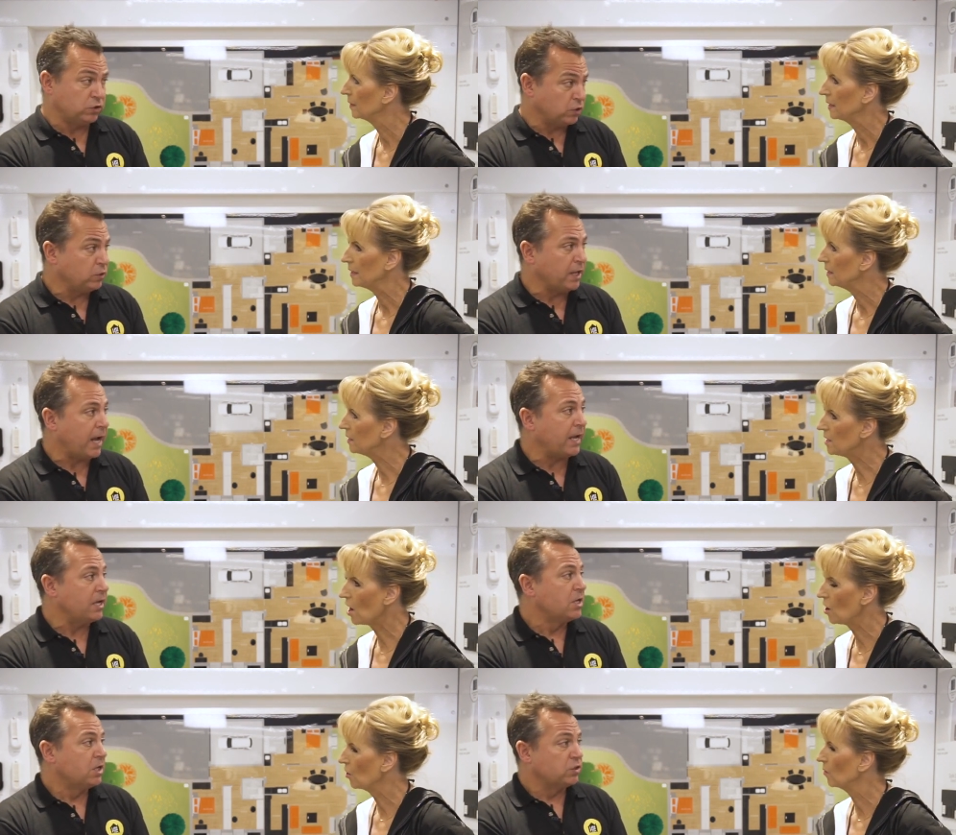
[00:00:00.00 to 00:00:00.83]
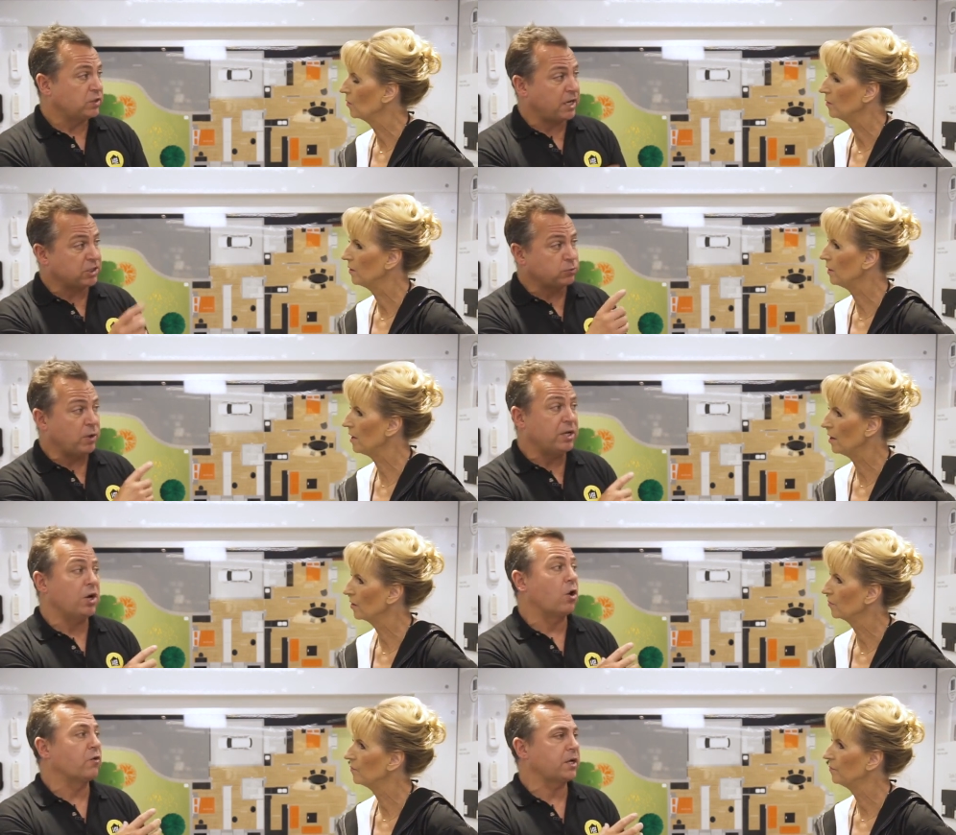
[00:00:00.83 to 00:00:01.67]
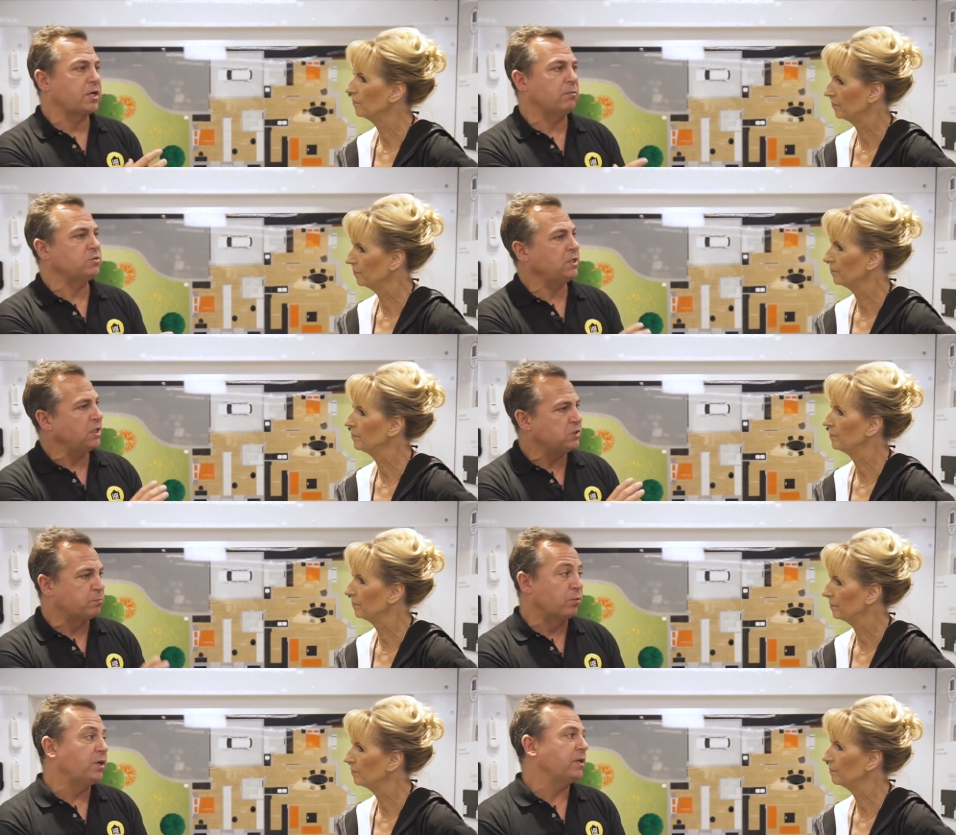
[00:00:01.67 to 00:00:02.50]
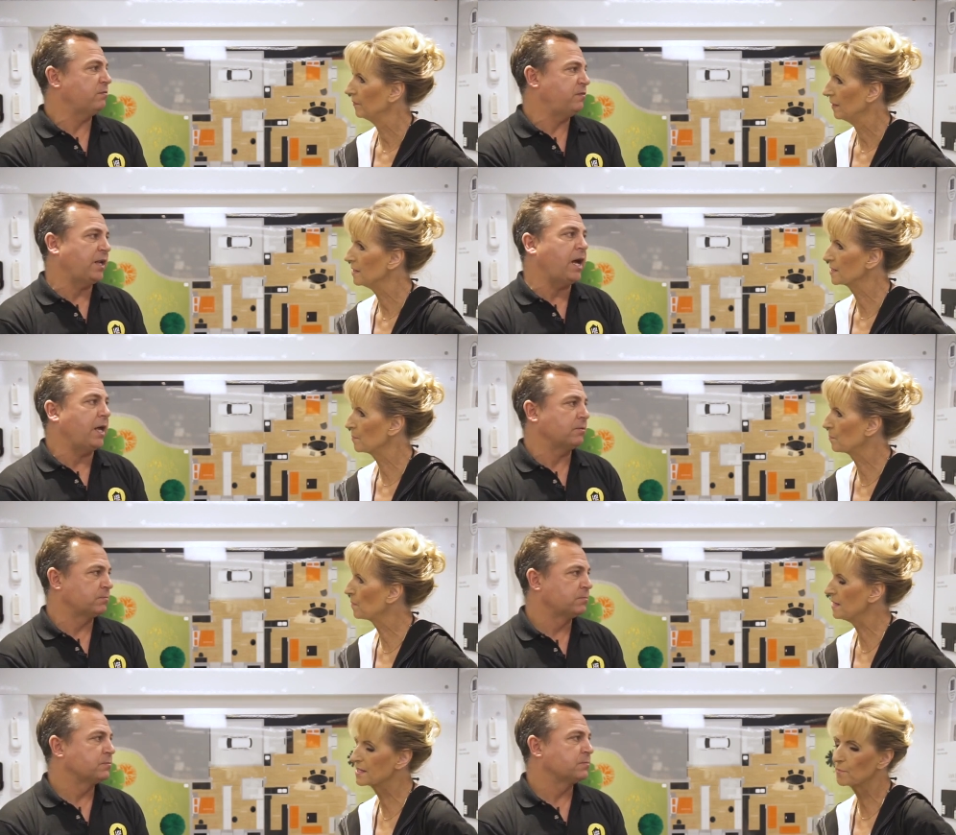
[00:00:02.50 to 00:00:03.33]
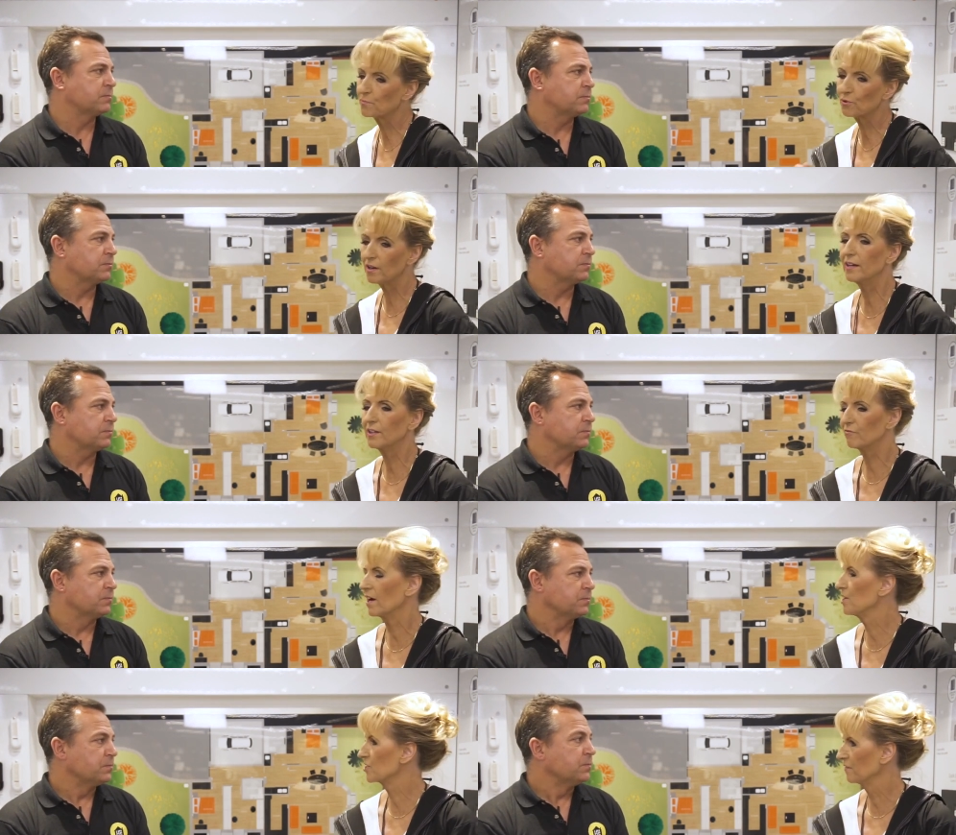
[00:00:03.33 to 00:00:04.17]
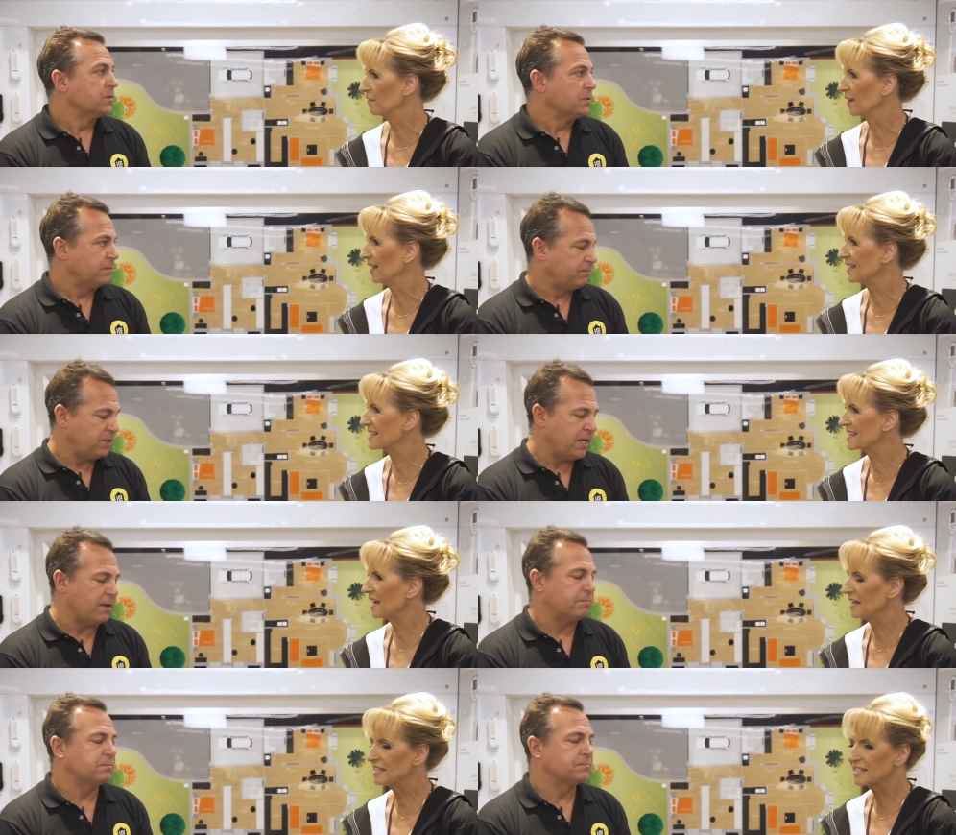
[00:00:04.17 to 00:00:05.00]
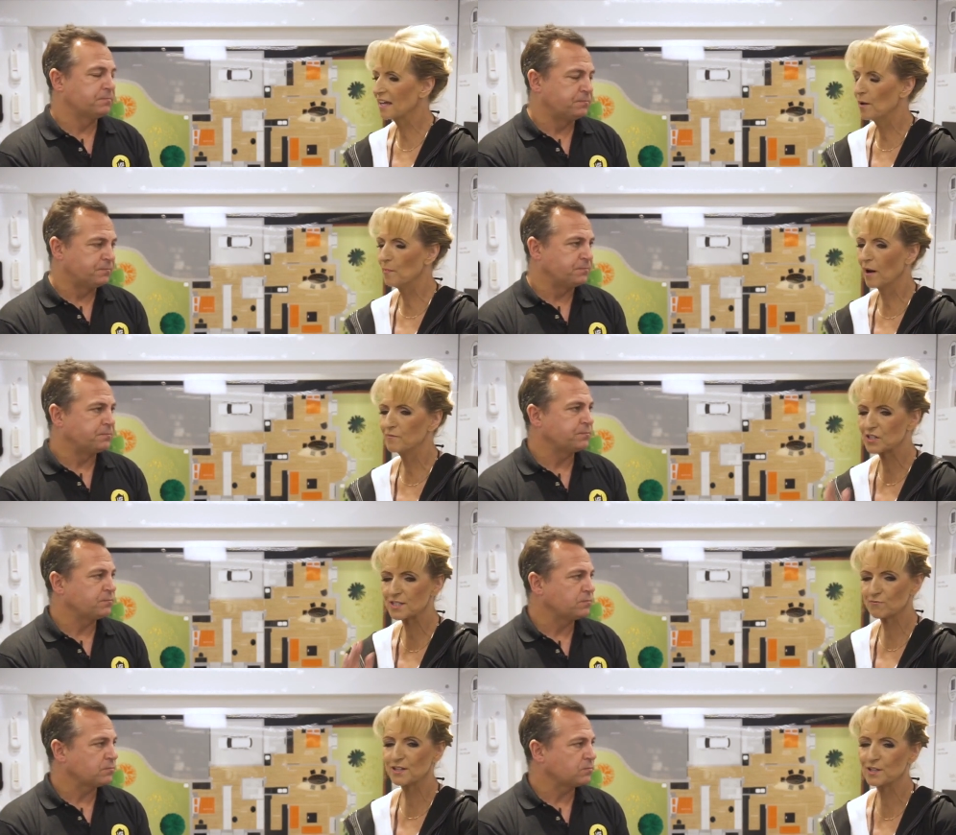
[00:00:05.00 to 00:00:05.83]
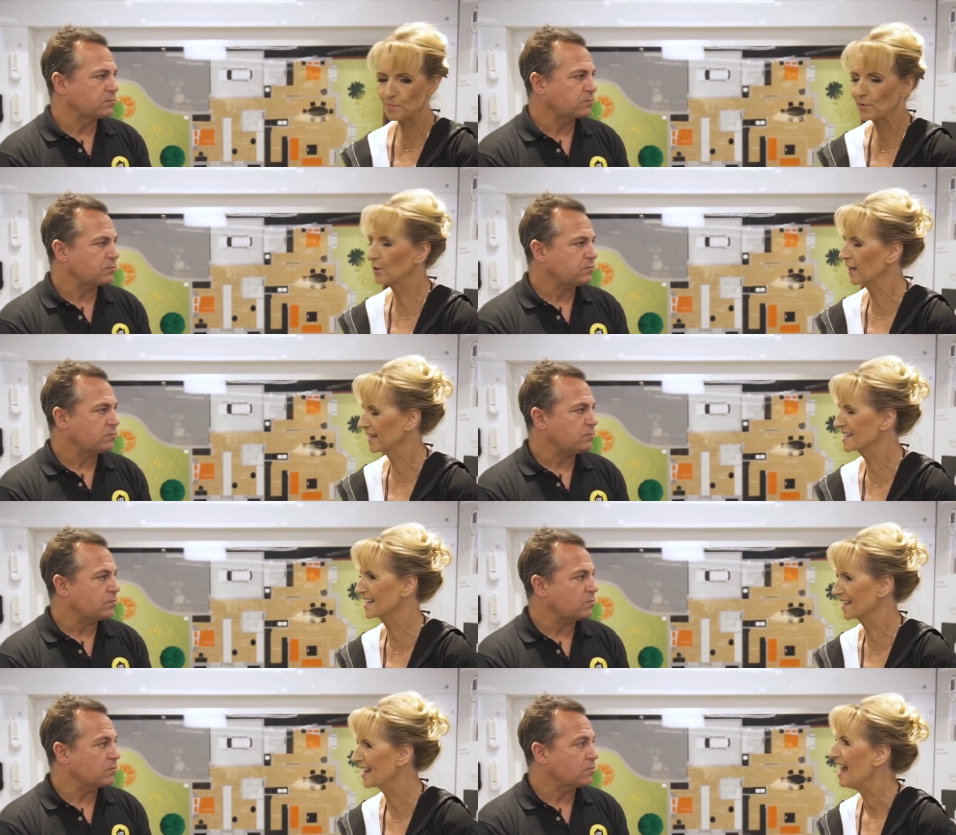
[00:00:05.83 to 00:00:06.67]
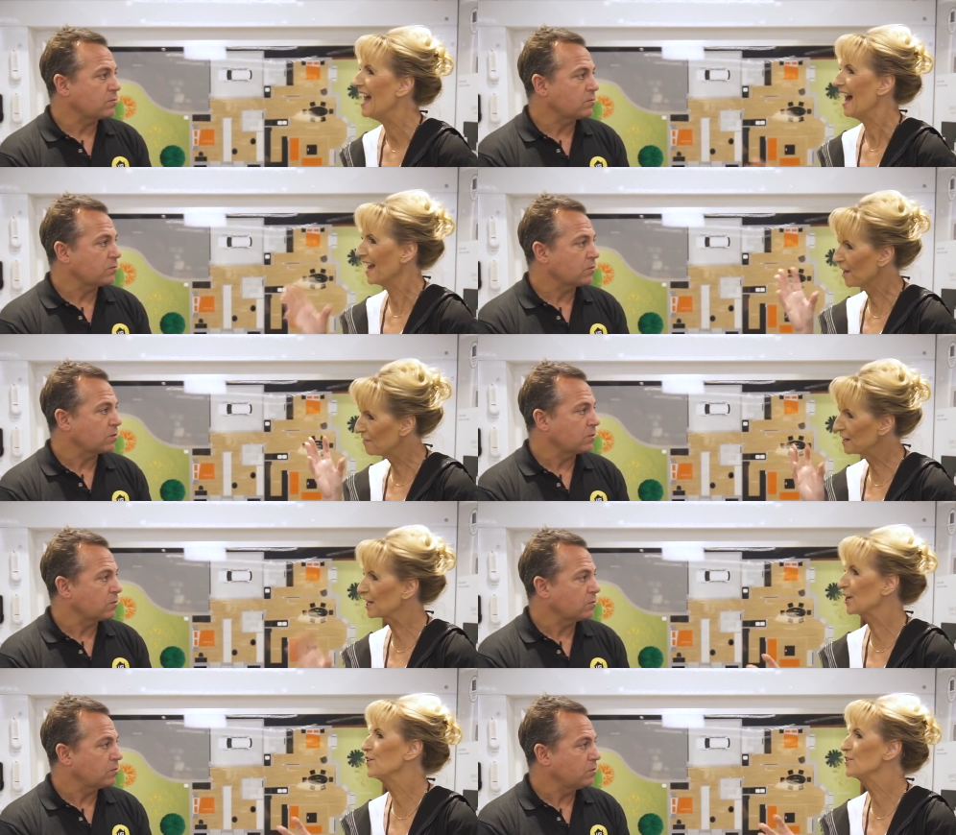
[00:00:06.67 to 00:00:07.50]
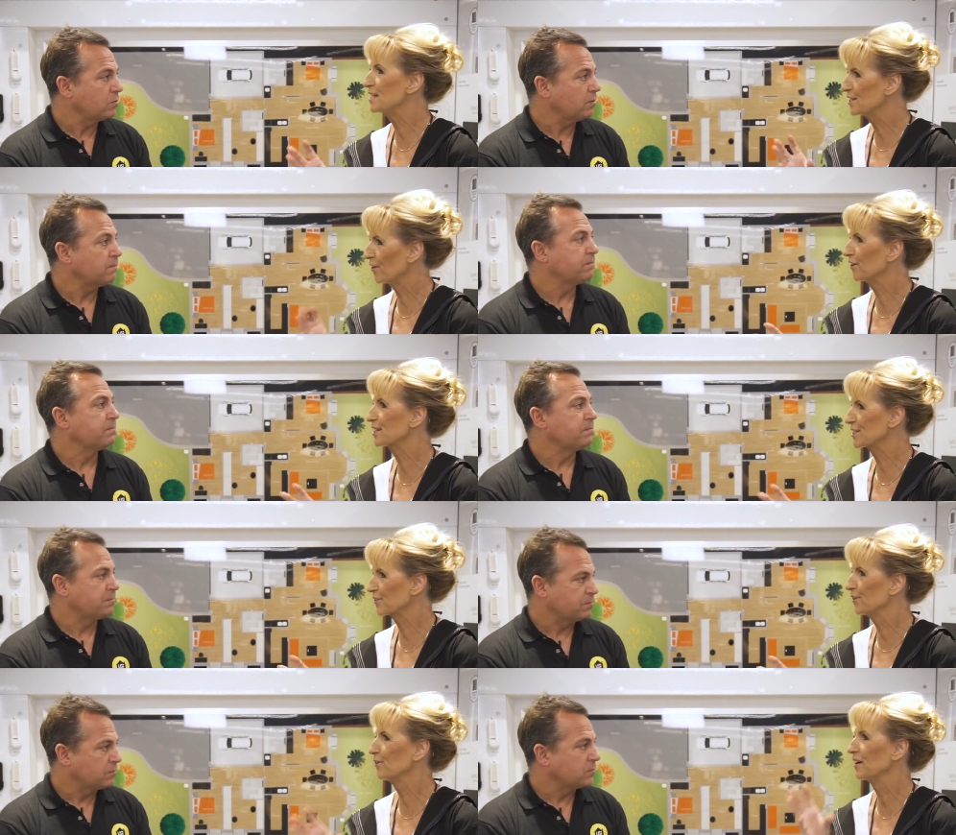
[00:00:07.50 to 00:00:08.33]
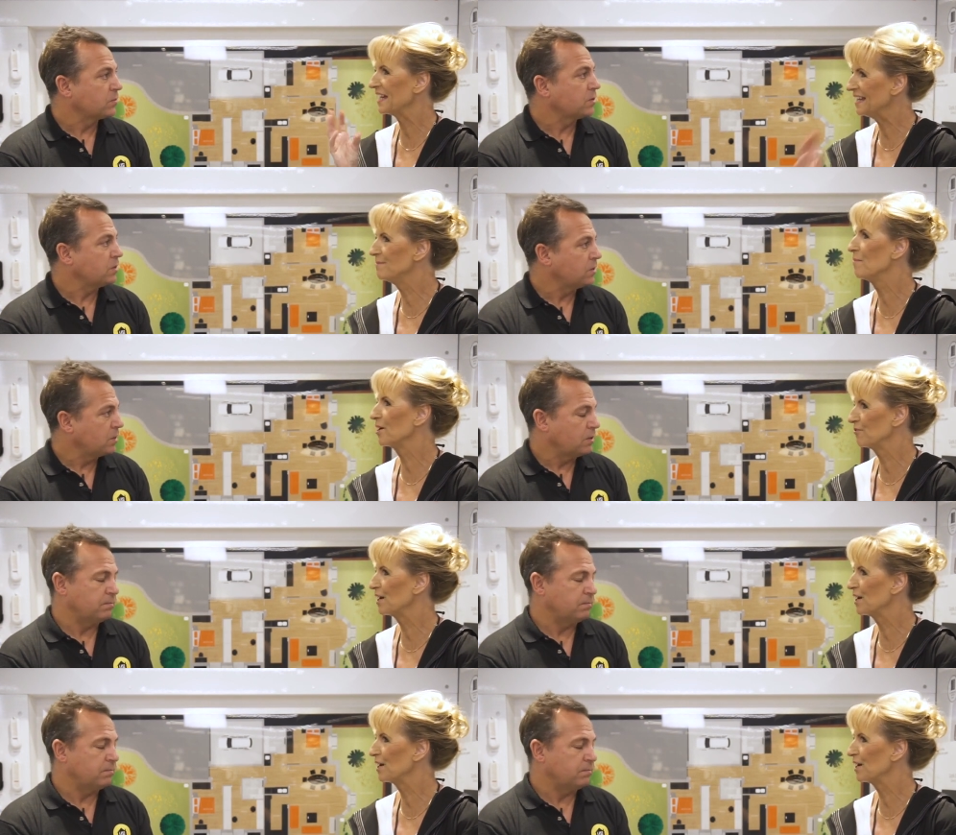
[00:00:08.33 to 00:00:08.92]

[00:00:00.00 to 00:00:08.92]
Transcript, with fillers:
Speaker 1: to do that. No. So that's where the Orac comes in. It's brilliant for that. It's
Speaker 2: a, it's a brilliant retrofit. Yeah. And um, I've just written a blog actually, and I've included Orac Decor in my